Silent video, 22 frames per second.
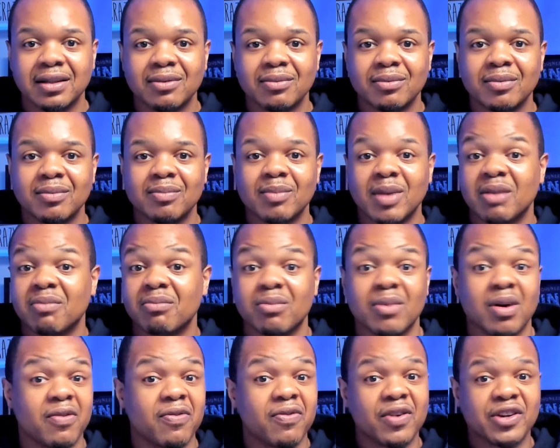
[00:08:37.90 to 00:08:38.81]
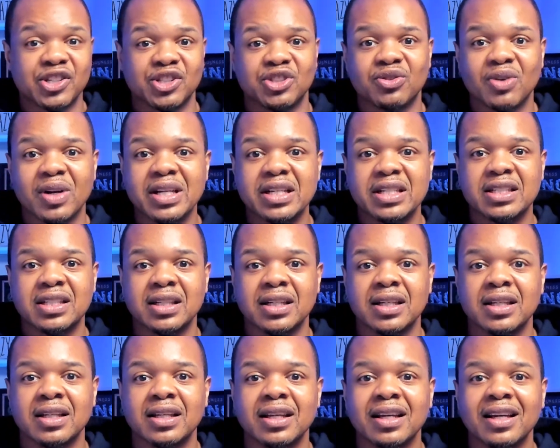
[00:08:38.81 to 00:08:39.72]
my frustration,
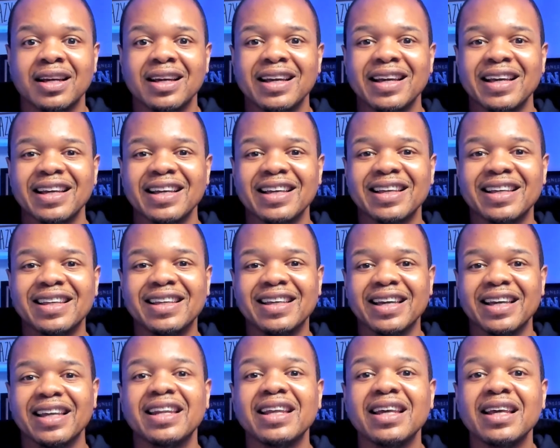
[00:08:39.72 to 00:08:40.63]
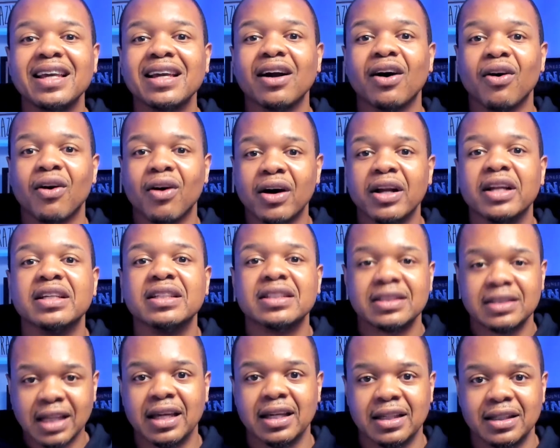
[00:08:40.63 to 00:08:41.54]
getting on a
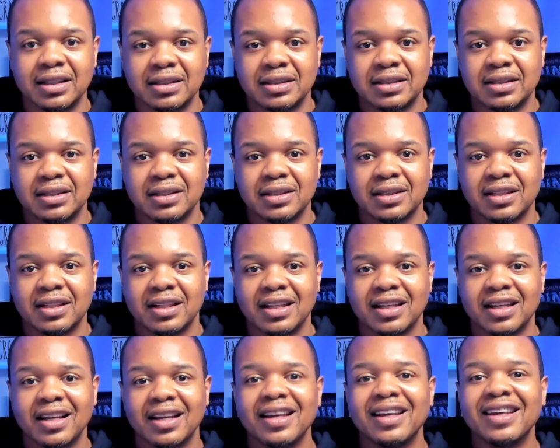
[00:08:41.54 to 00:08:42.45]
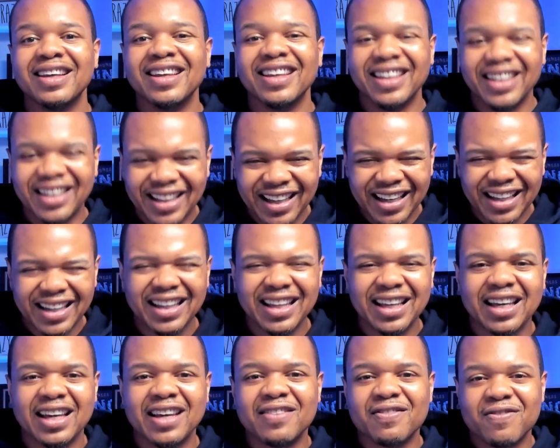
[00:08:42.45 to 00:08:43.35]
stage,
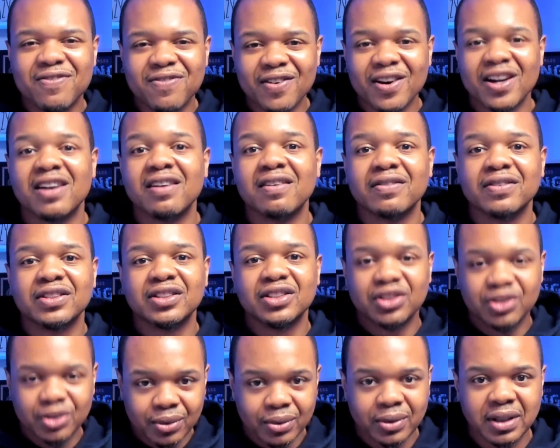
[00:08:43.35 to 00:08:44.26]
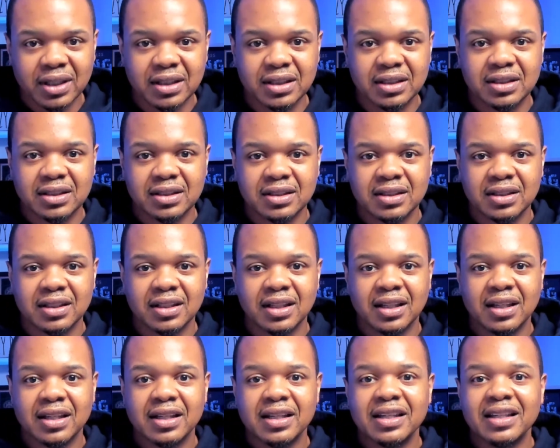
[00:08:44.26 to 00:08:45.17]
getting in front of students,
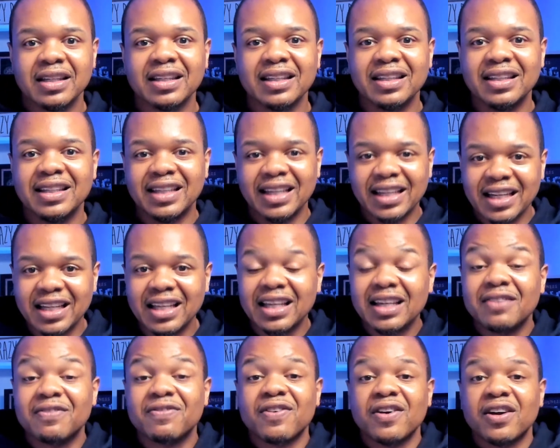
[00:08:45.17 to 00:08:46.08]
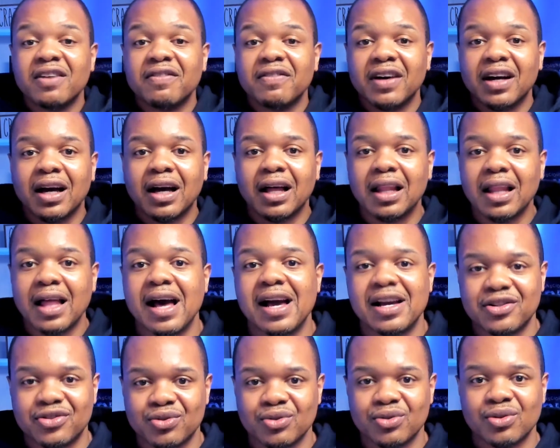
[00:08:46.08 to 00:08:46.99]
getting in front of a
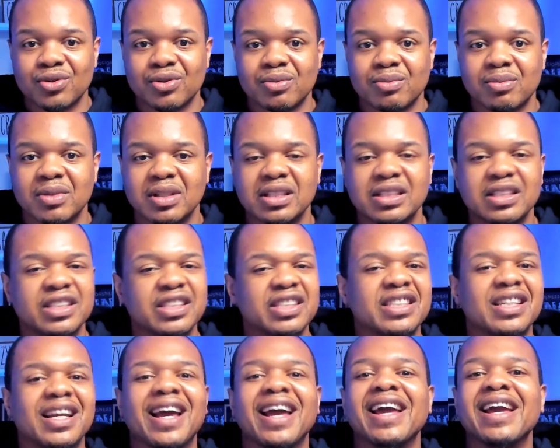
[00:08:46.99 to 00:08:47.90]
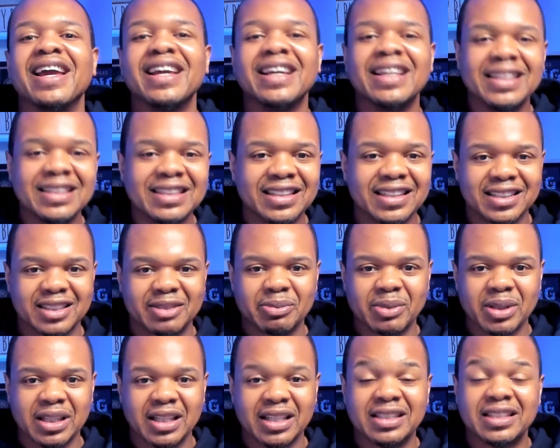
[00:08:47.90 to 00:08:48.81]
classroom changes
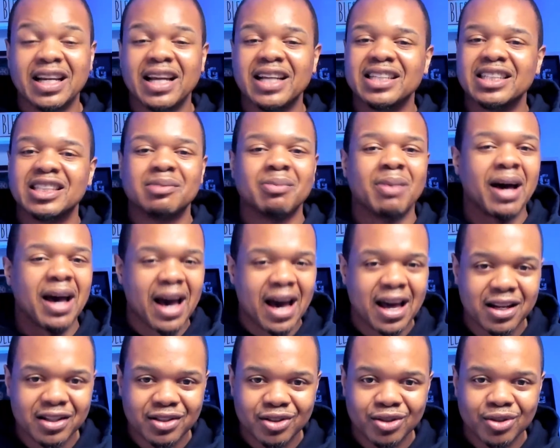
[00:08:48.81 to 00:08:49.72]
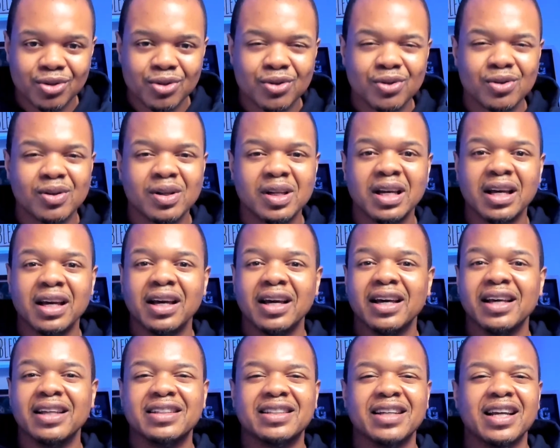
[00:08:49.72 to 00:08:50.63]
me. It changes my attitude.
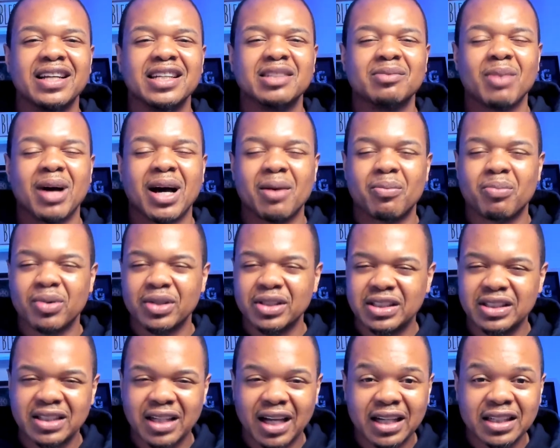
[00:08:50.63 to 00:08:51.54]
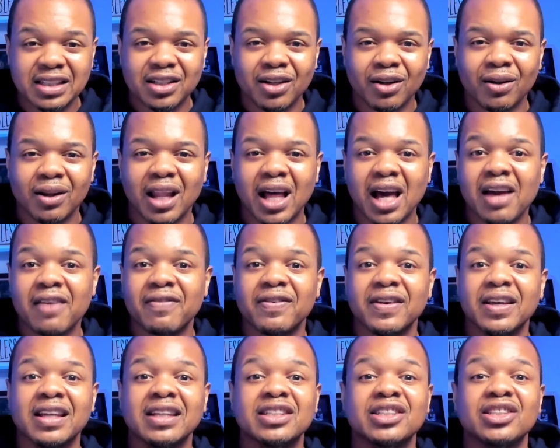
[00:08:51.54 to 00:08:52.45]
It changes my appreciation on life.
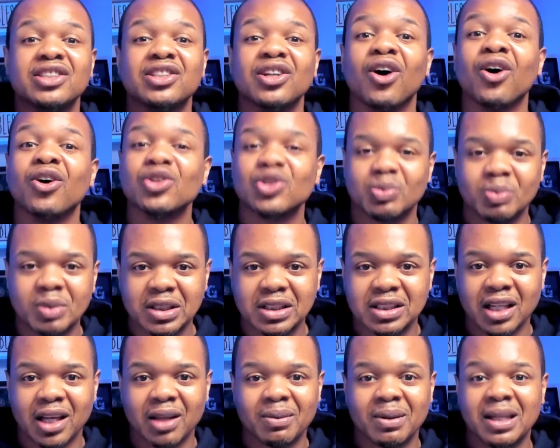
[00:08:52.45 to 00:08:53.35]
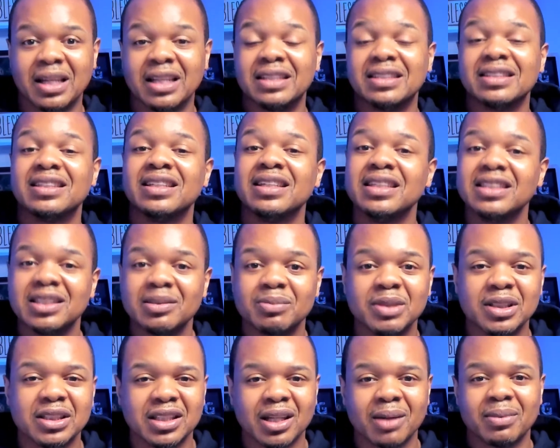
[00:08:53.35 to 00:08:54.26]
It shows me something. It teaches
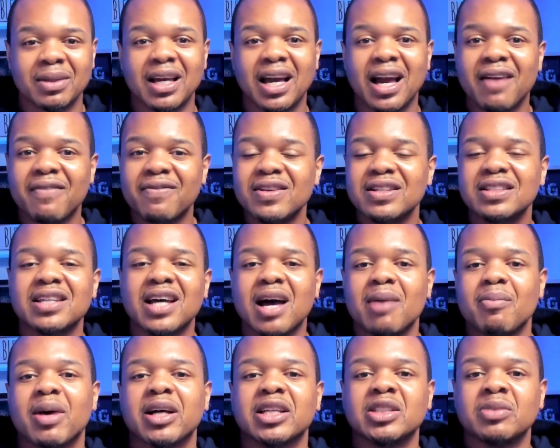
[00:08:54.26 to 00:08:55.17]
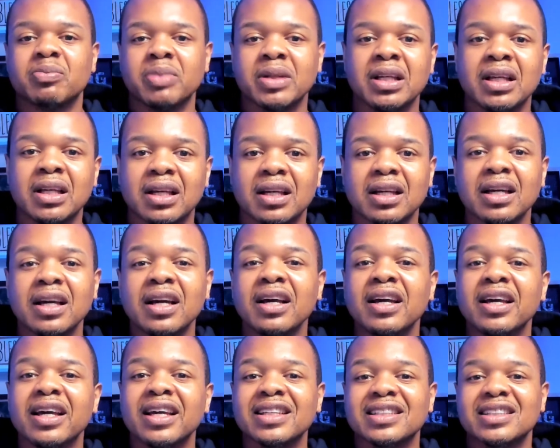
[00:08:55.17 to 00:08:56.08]
me something. Every time I speak
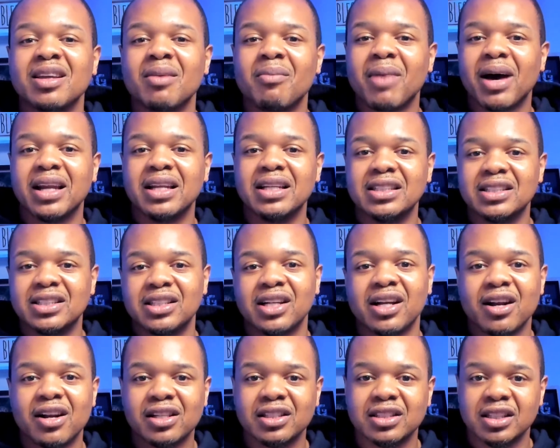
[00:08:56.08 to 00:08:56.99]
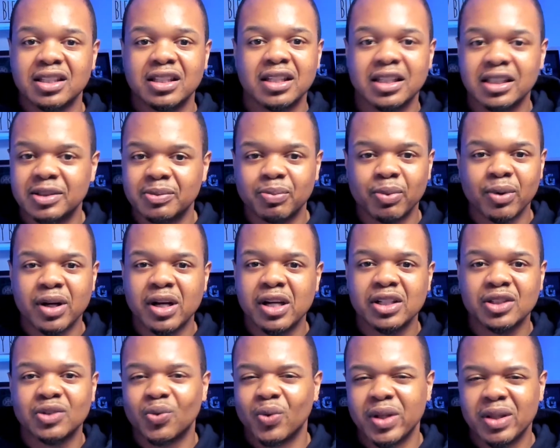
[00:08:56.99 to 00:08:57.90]
and somebody shares an
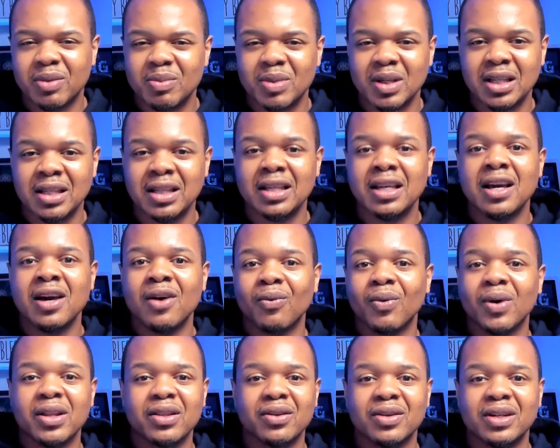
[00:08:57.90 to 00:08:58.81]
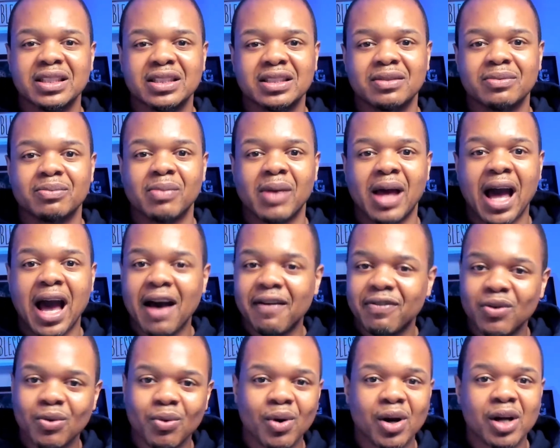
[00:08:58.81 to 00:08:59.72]
experience with me, whether it's
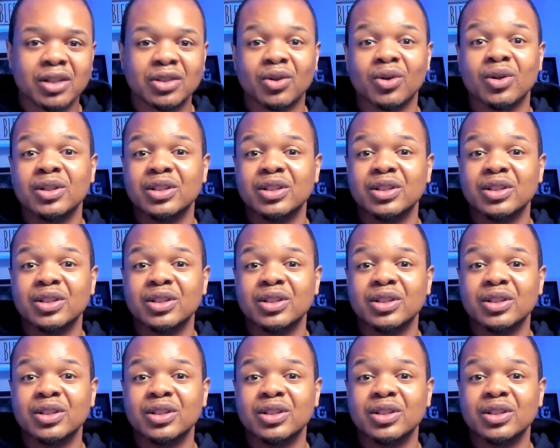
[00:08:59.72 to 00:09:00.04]
afterwards or